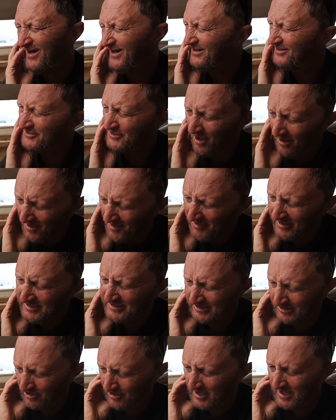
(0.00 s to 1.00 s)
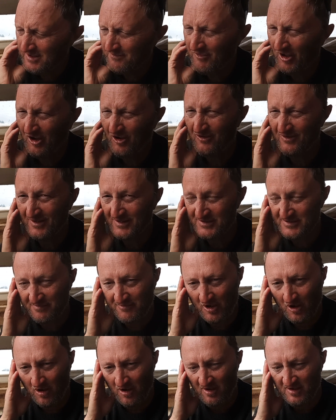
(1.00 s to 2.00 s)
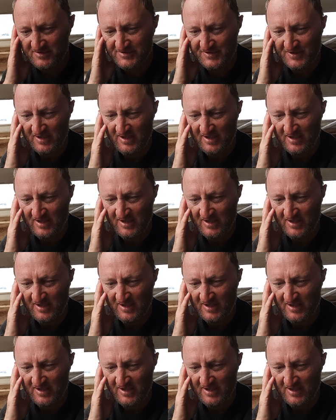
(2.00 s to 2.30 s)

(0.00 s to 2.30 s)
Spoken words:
It's not the best looking boat, let's be honest.